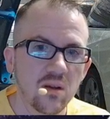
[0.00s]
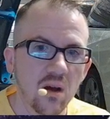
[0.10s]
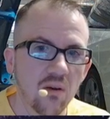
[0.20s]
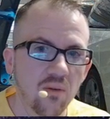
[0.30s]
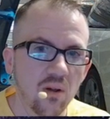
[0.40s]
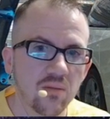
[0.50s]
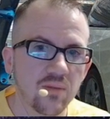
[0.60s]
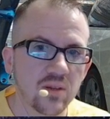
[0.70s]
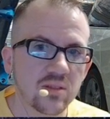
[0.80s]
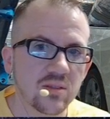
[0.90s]
of all of
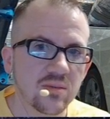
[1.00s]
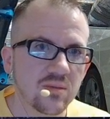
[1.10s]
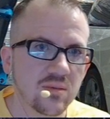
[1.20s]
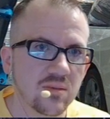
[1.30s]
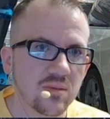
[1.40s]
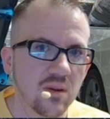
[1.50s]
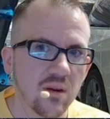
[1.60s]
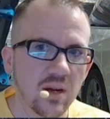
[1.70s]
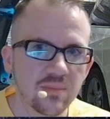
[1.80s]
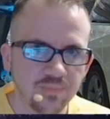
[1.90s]
this. All right.